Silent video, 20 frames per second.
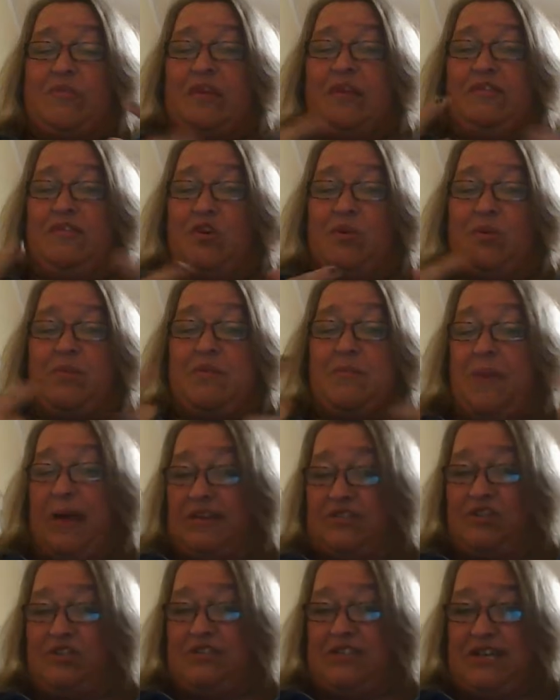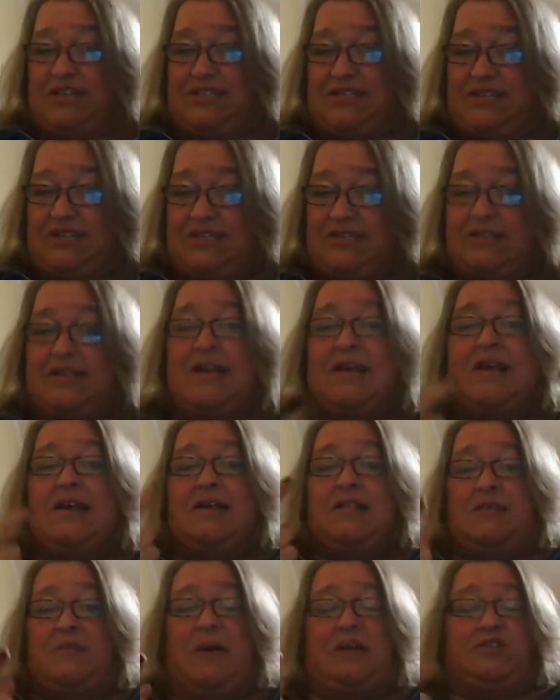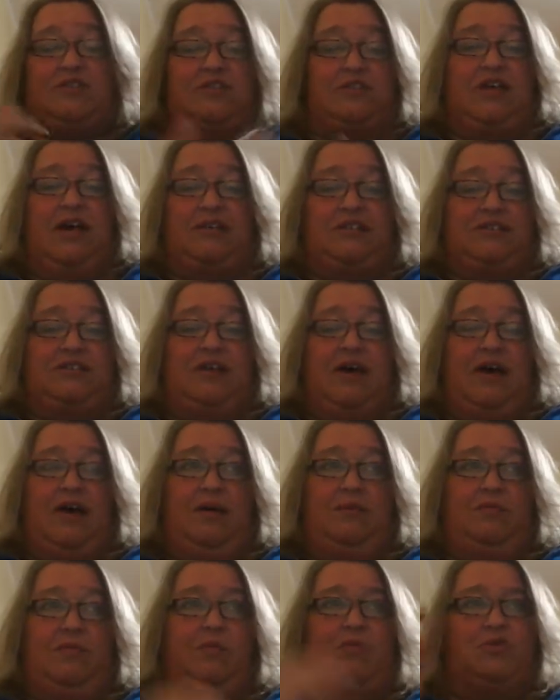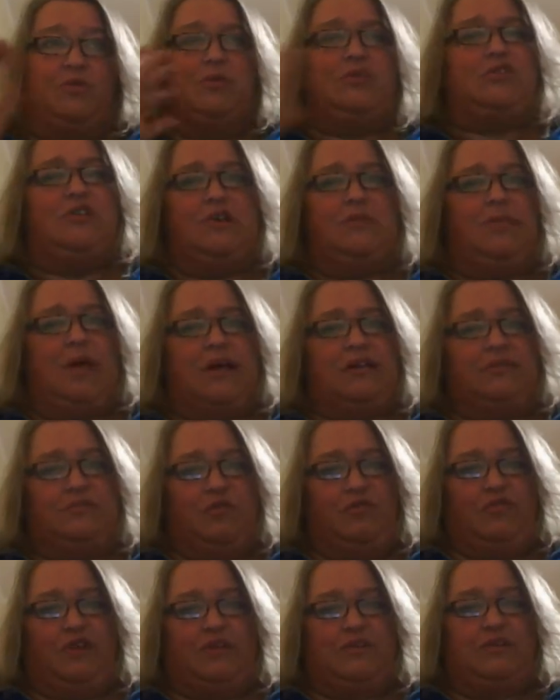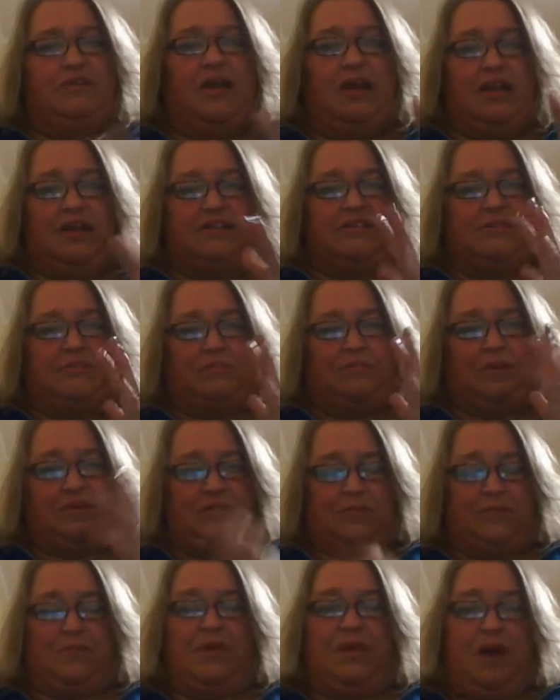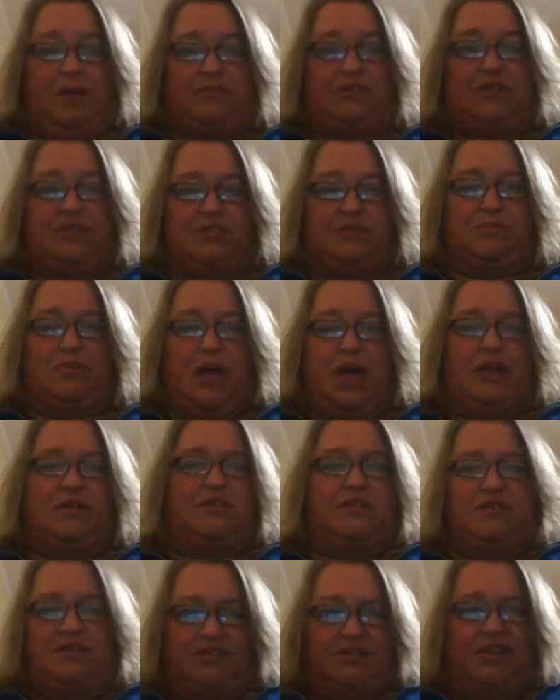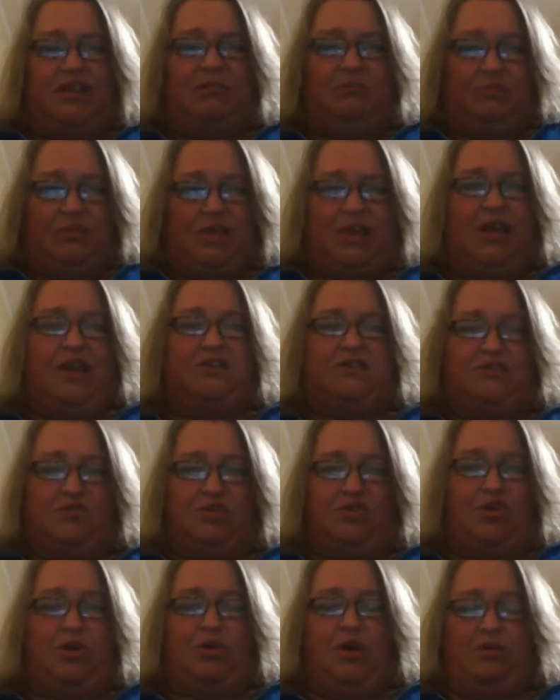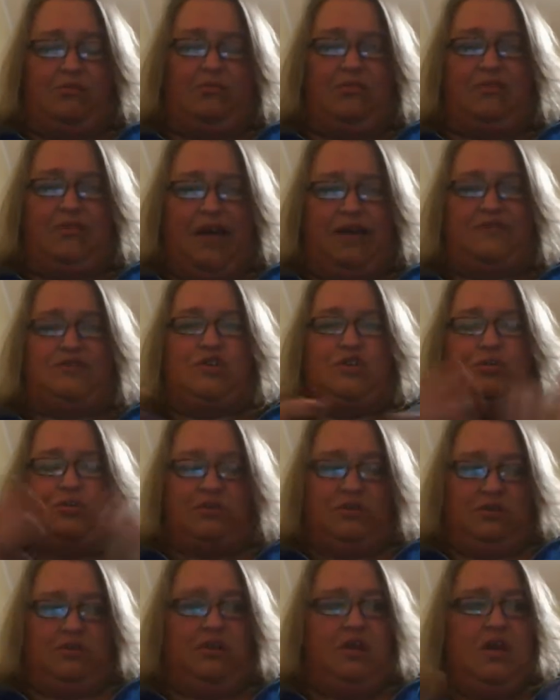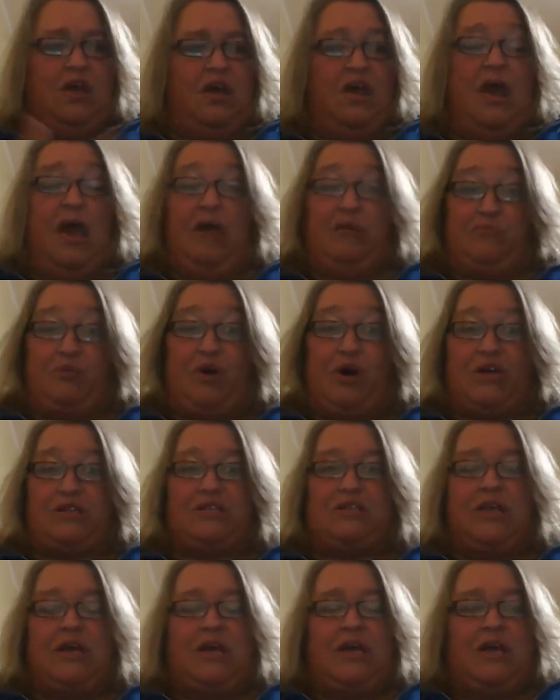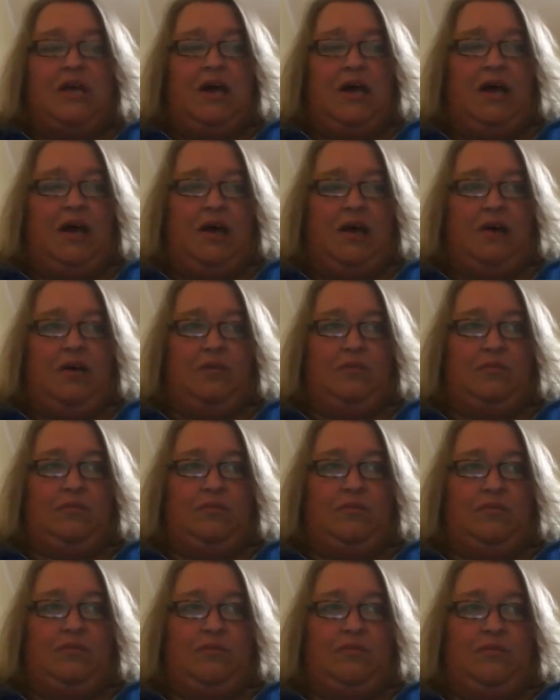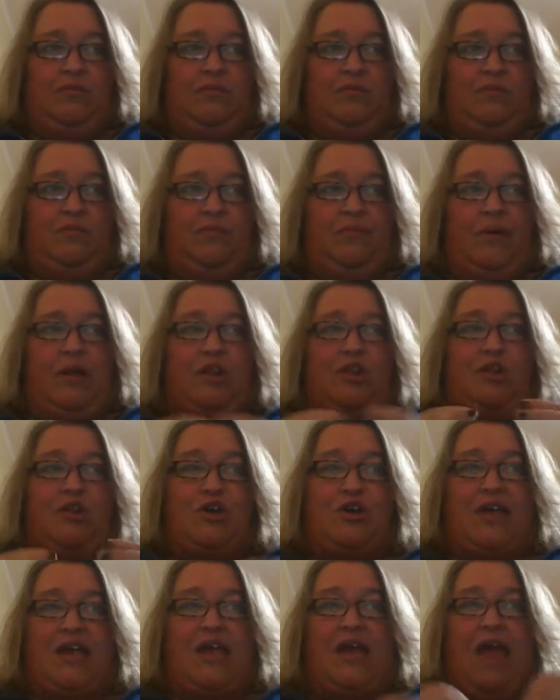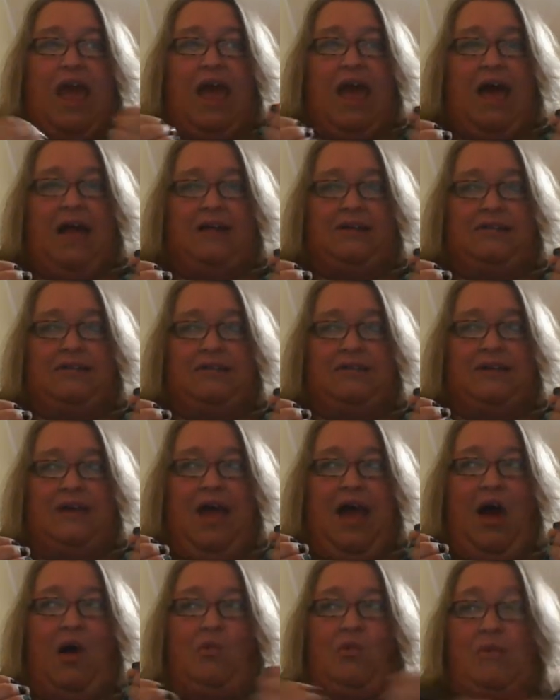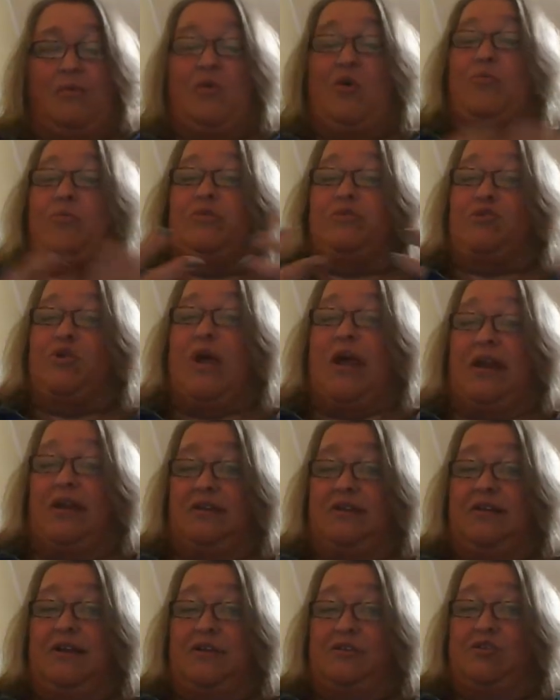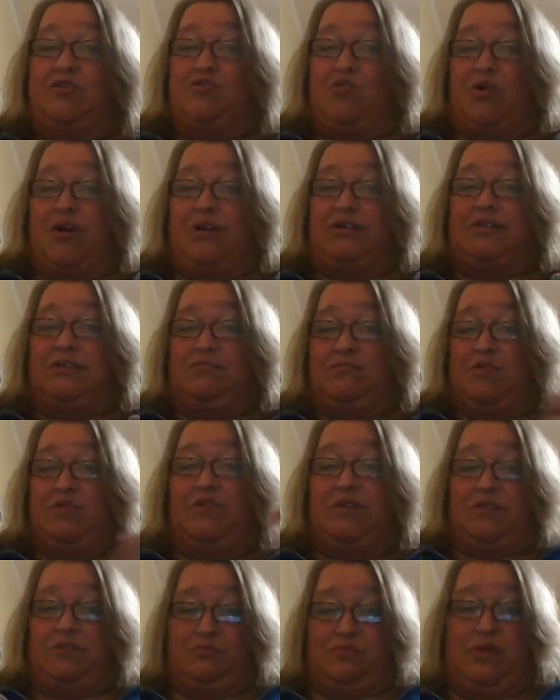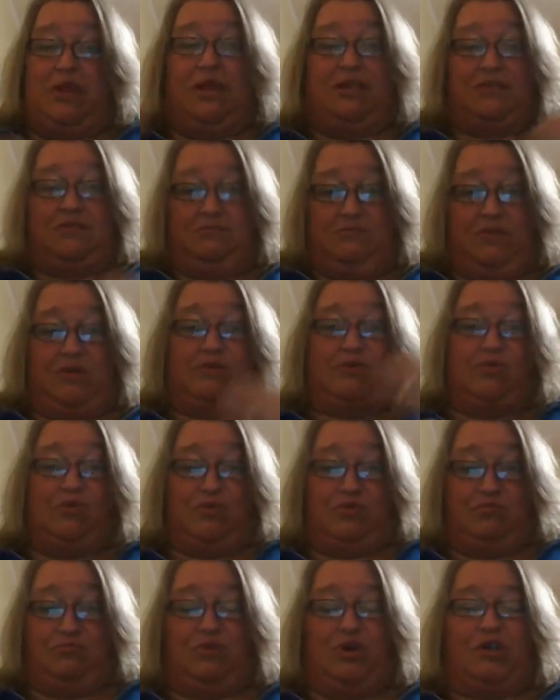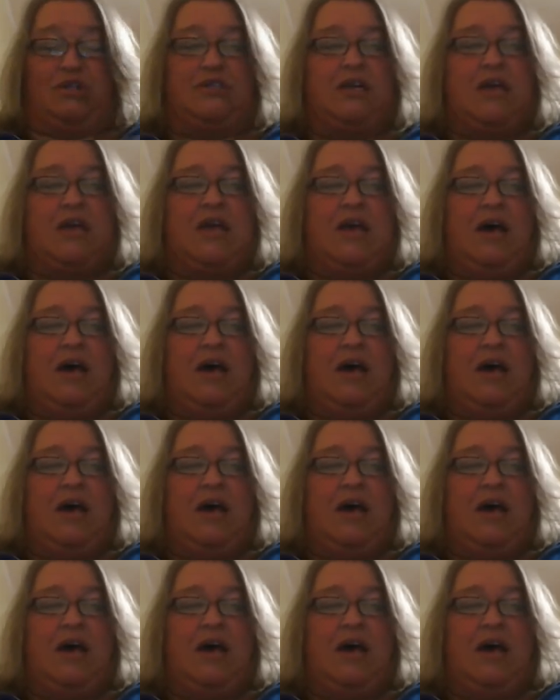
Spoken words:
If you know what the Bechdel test is, the Bechdel test was originally applied to movies, and it's become since applied to things like plays and live shows and books. But looking at how women are portrayed in stories and movies and plays and musicals and books,